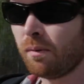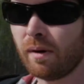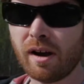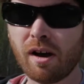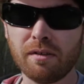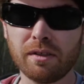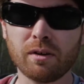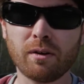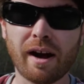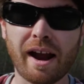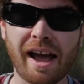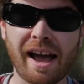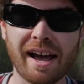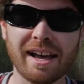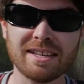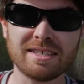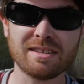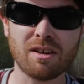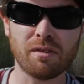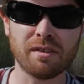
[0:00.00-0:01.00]
away all the
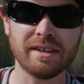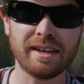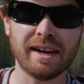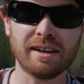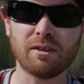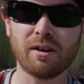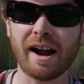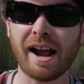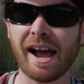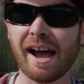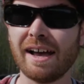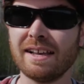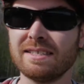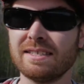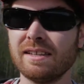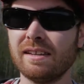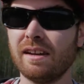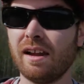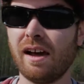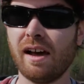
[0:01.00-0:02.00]
grass, all the dead grass,
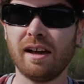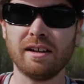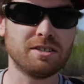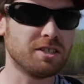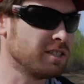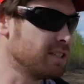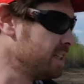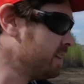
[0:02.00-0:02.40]
and just